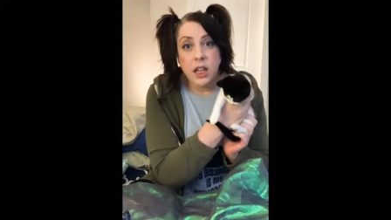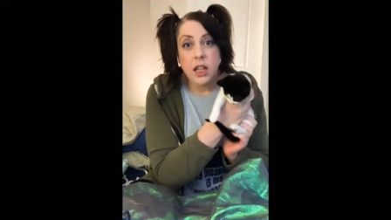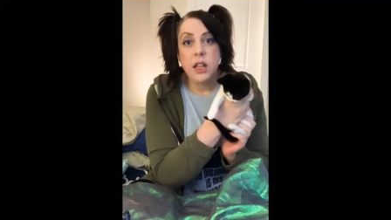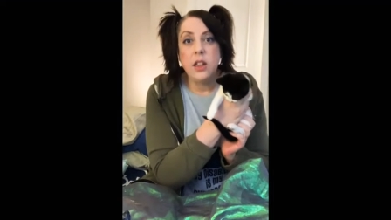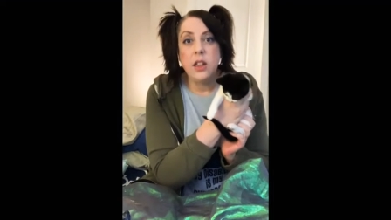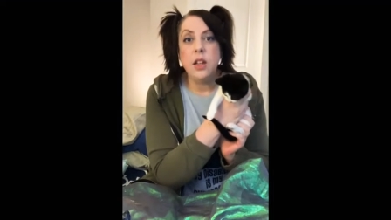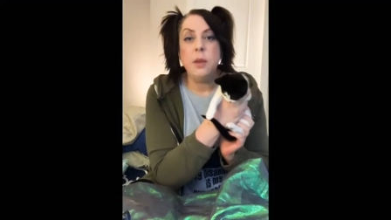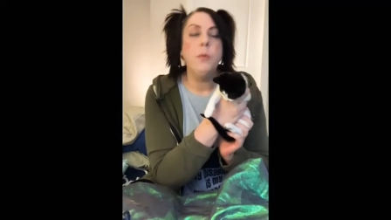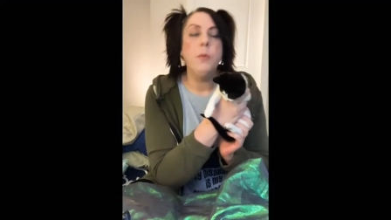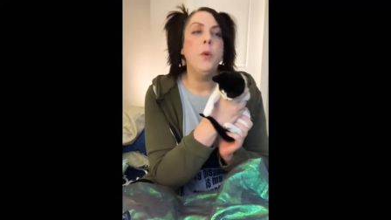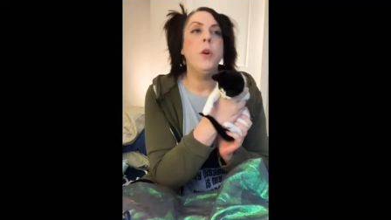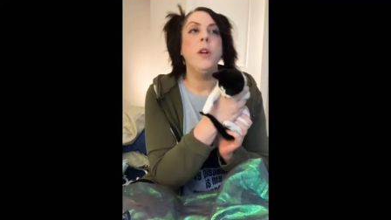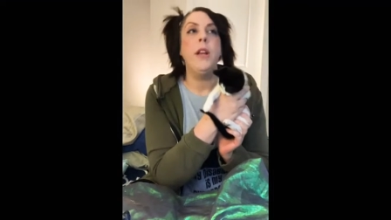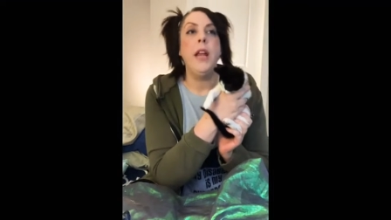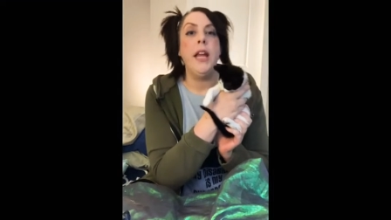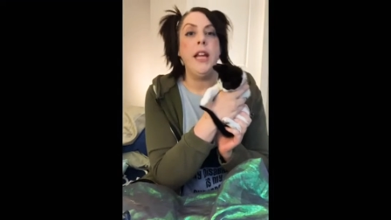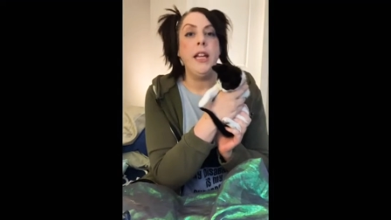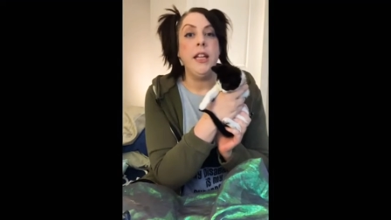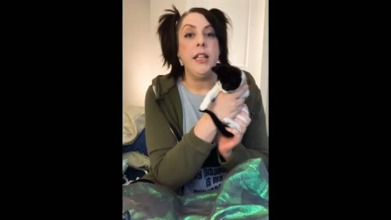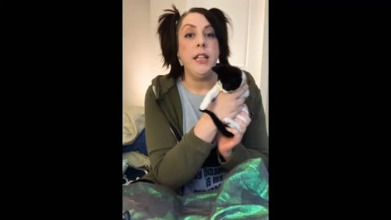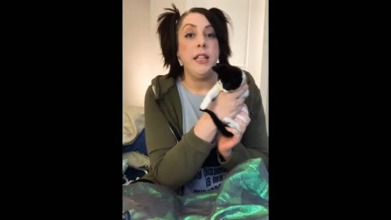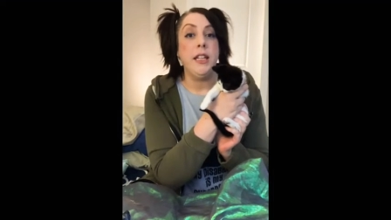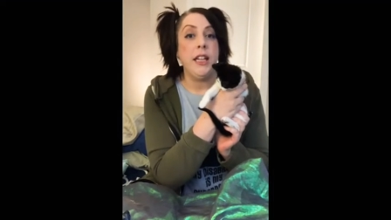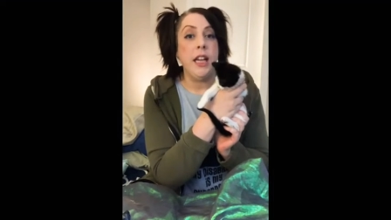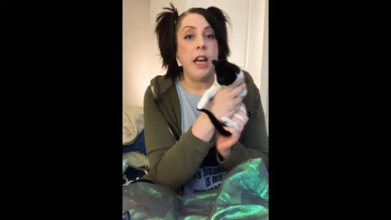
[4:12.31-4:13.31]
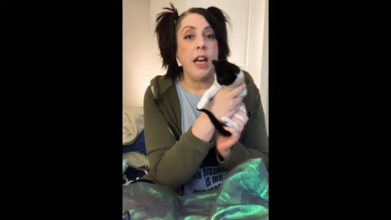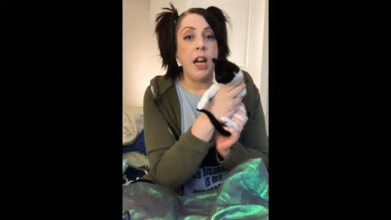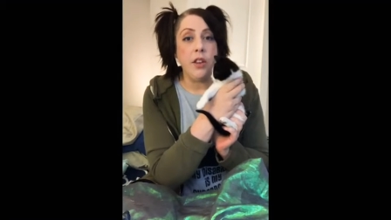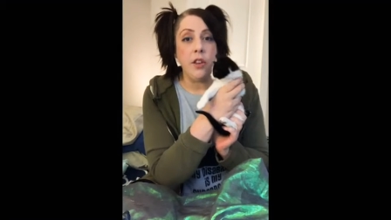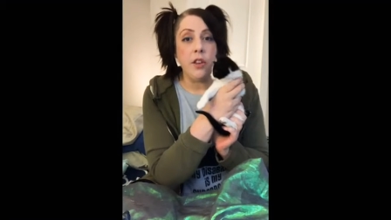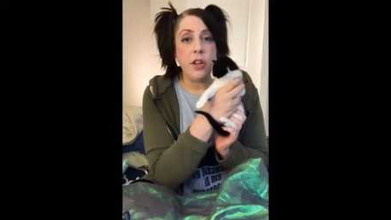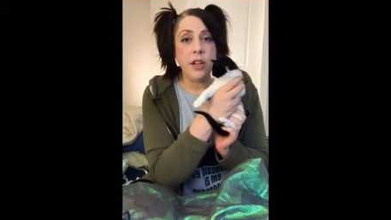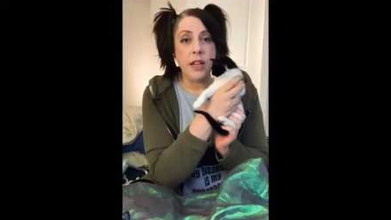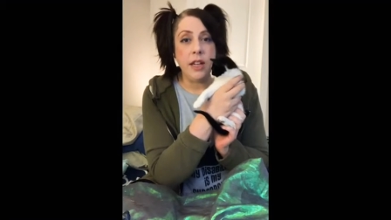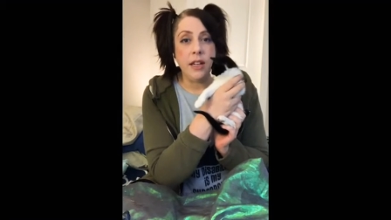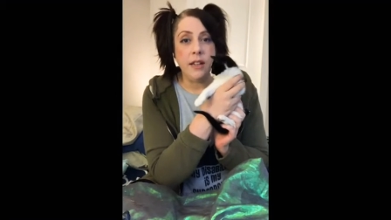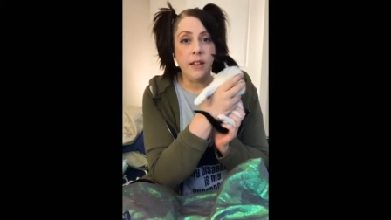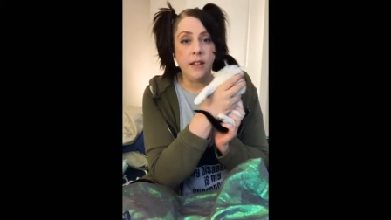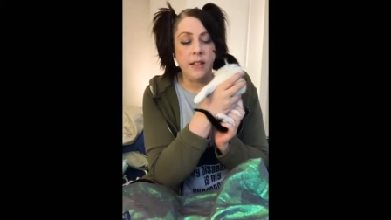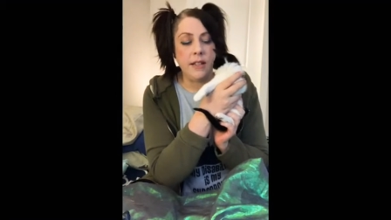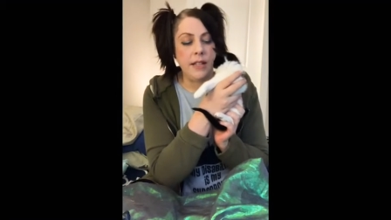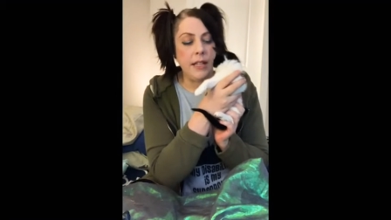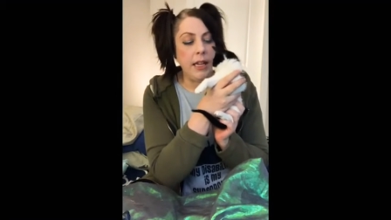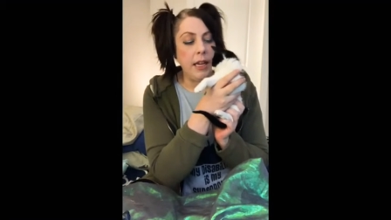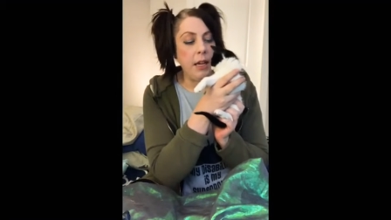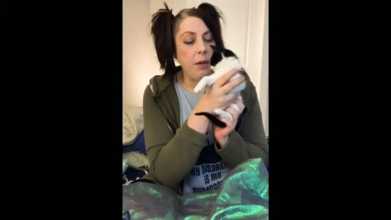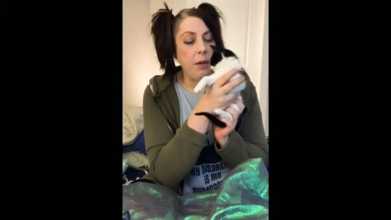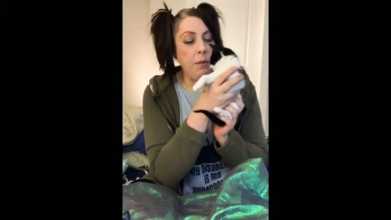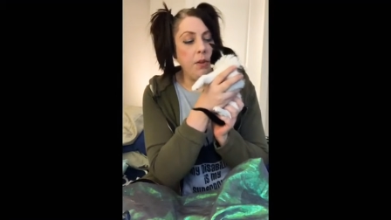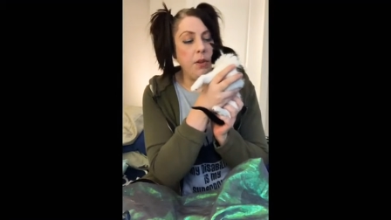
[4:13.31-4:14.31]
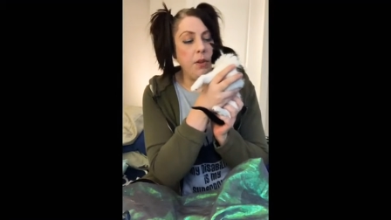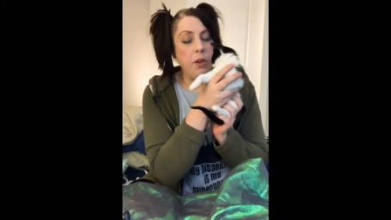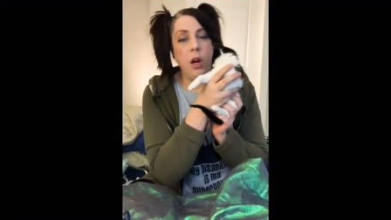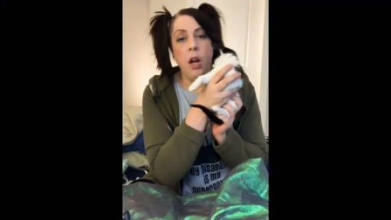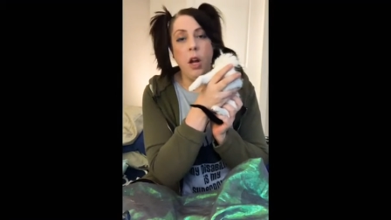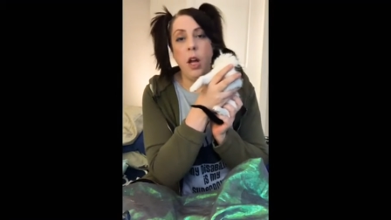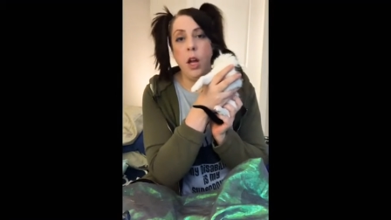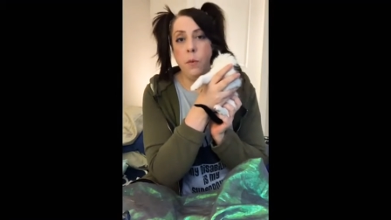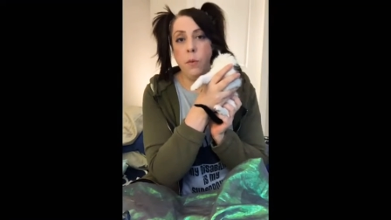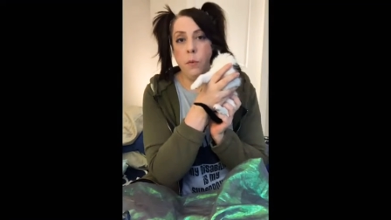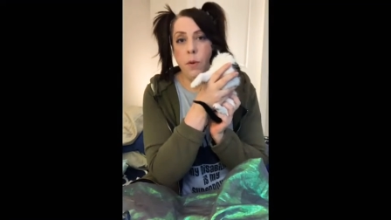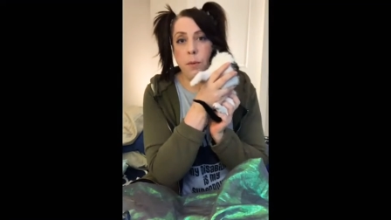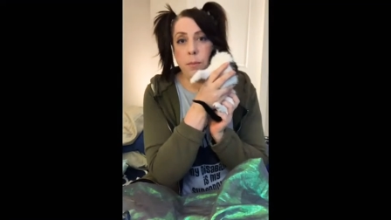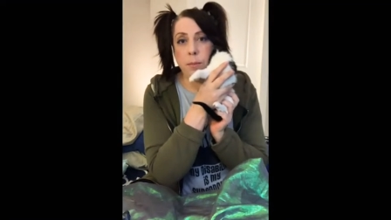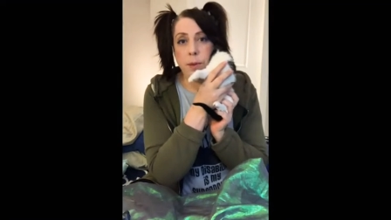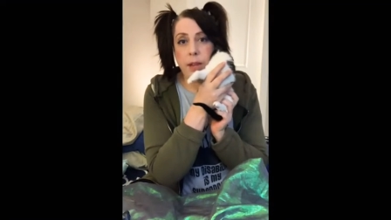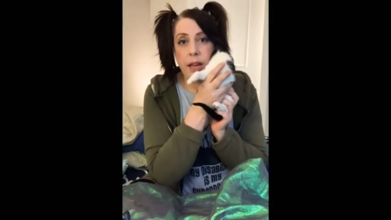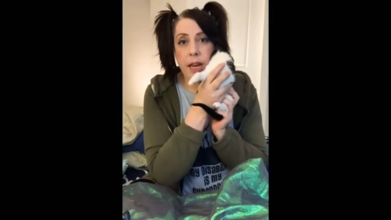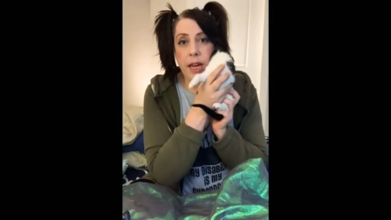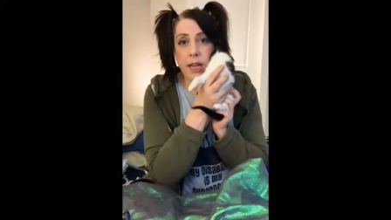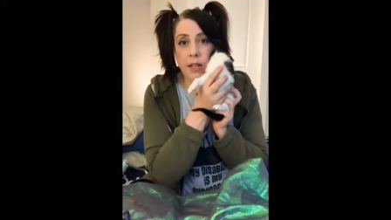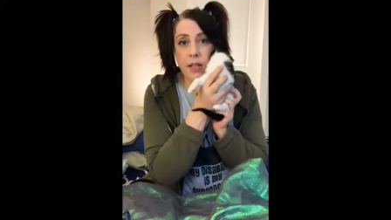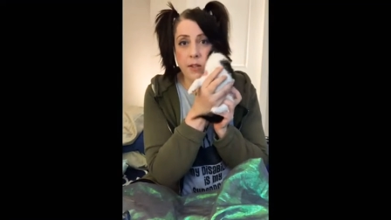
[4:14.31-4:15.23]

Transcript: They're more likely to get other kittens sick when they're all in one place.